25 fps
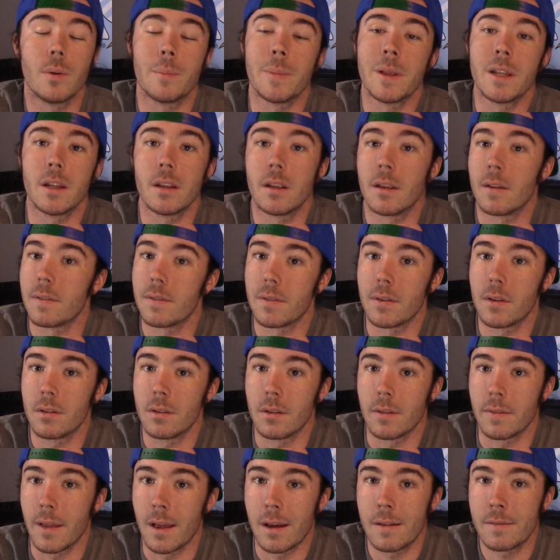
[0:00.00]
I mean, if
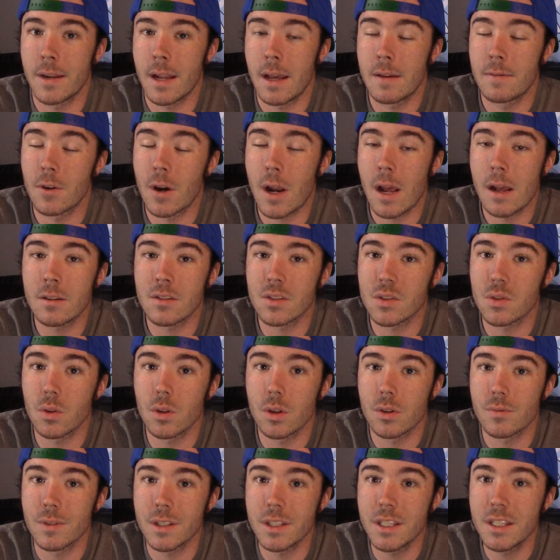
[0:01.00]
they have never had a
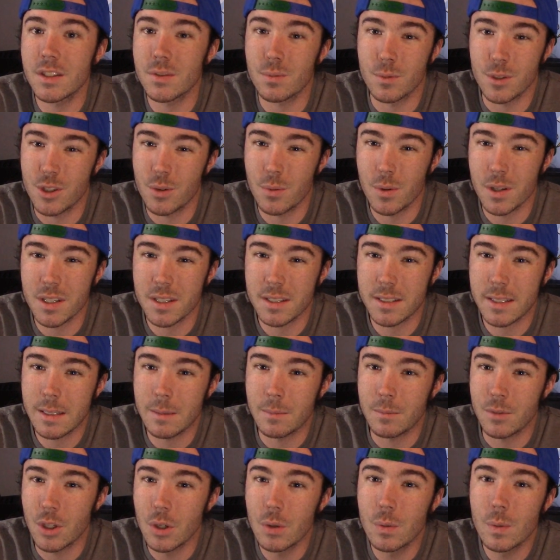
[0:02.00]
solo release, would you want to see
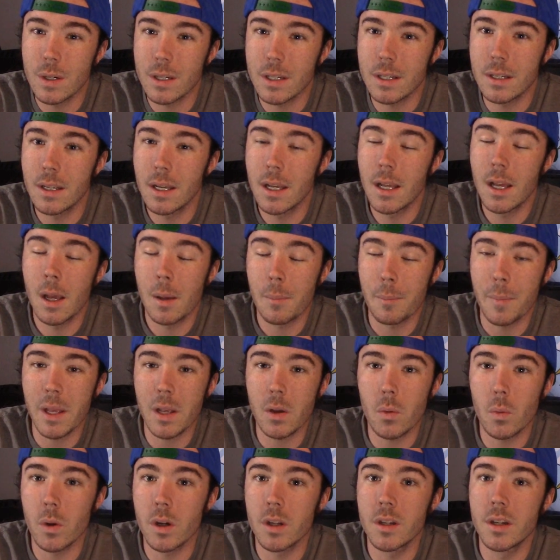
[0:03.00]
them do one,
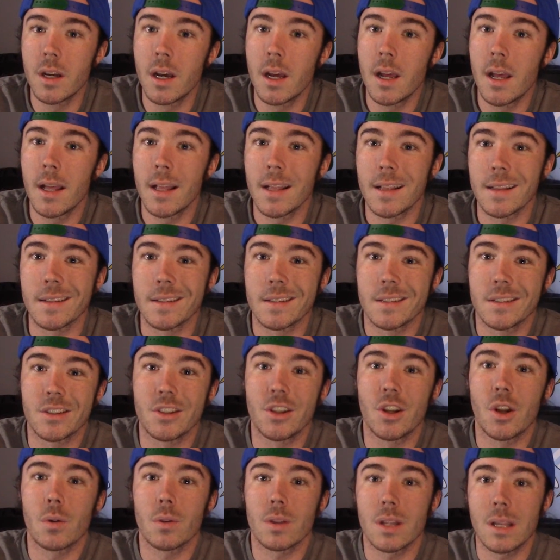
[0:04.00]
make one?
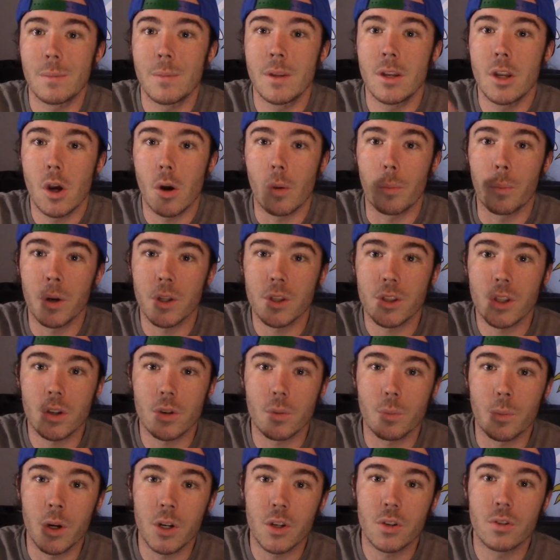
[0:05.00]
Let me know.
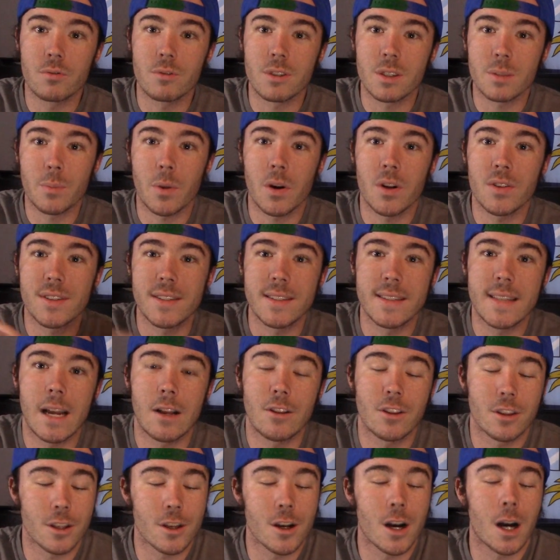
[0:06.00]
Put your responses
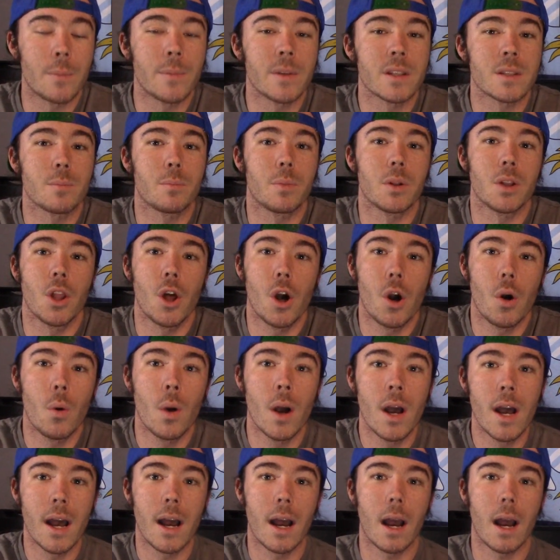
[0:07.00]
down in the comments below.